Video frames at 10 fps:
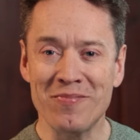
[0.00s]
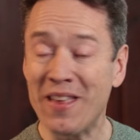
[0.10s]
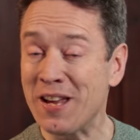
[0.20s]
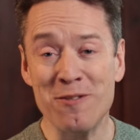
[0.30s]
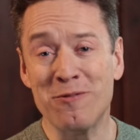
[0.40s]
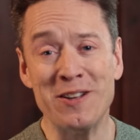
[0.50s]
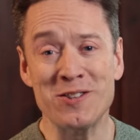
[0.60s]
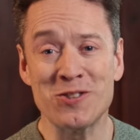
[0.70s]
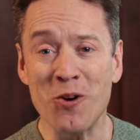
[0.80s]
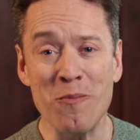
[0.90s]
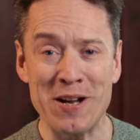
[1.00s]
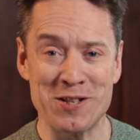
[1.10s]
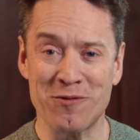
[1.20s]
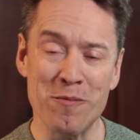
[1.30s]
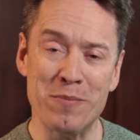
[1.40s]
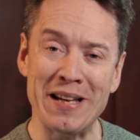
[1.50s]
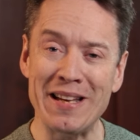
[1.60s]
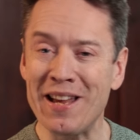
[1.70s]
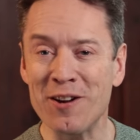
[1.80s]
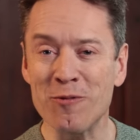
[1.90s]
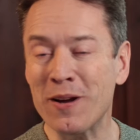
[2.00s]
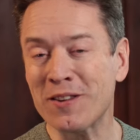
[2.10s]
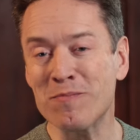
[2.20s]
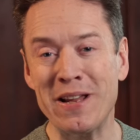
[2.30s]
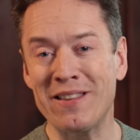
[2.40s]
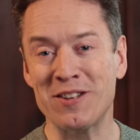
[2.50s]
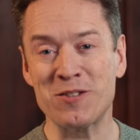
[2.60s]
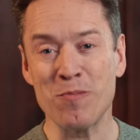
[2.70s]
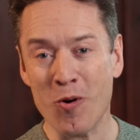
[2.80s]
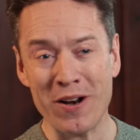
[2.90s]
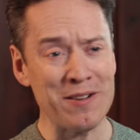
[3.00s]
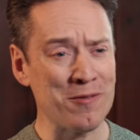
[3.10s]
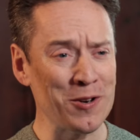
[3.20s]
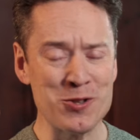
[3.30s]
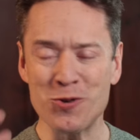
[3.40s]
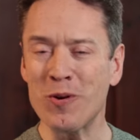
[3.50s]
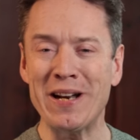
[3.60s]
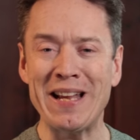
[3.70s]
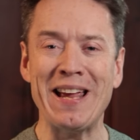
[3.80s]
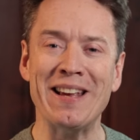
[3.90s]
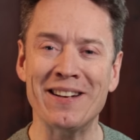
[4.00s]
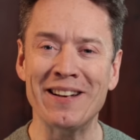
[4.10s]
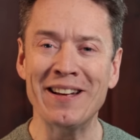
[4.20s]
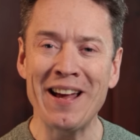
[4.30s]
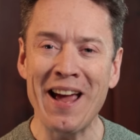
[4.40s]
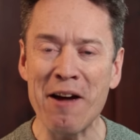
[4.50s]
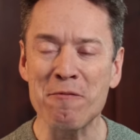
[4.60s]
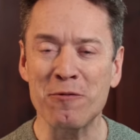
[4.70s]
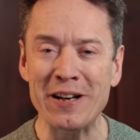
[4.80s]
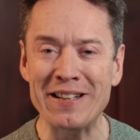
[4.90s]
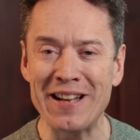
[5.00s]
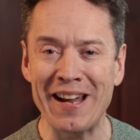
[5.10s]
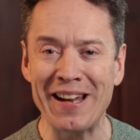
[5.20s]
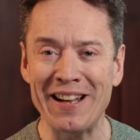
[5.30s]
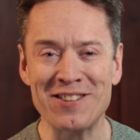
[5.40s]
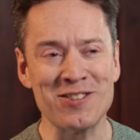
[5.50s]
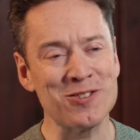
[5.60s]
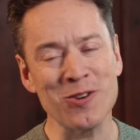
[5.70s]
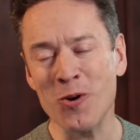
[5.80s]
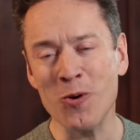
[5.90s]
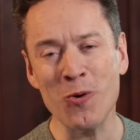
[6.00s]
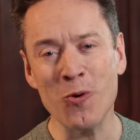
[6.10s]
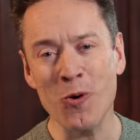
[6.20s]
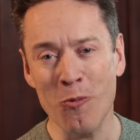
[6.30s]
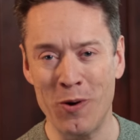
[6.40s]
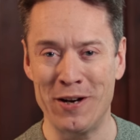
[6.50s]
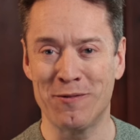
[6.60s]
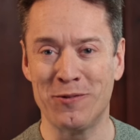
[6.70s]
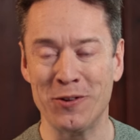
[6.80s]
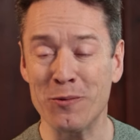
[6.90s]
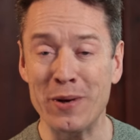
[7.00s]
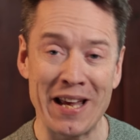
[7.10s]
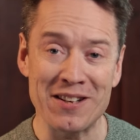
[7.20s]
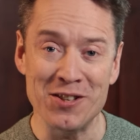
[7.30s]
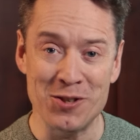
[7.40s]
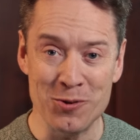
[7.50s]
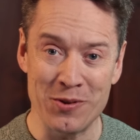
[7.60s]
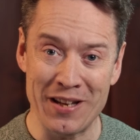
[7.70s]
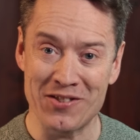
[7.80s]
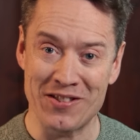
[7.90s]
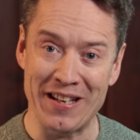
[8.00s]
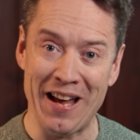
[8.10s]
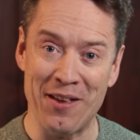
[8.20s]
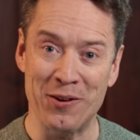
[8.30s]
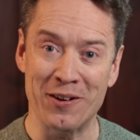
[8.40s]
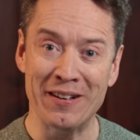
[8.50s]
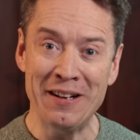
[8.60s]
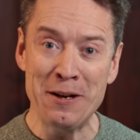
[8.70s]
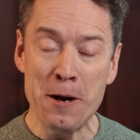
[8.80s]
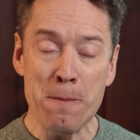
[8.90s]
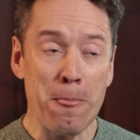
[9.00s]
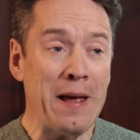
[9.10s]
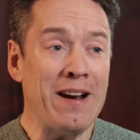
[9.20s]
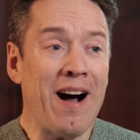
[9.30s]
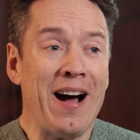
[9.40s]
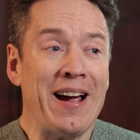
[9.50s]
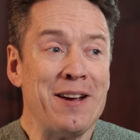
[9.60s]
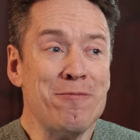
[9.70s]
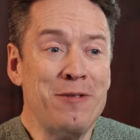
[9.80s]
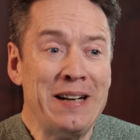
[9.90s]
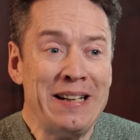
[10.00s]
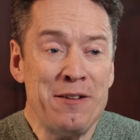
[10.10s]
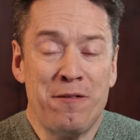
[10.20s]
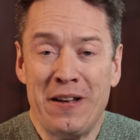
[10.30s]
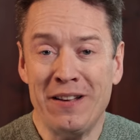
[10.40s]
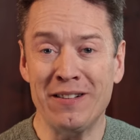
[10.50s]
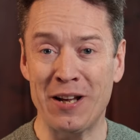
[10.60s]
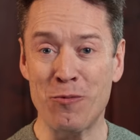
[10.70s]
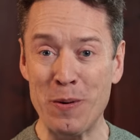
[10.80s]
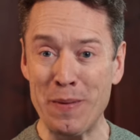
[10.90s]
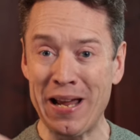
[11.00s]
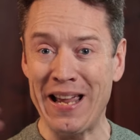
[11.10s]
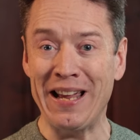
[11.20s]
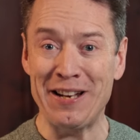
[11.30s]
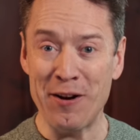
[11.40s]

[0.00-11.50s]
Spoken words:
Thank you, friends, so much for being here with me this morning, for joining in every day. It's so wonderful that we get to do this together. And I really feel like we're making a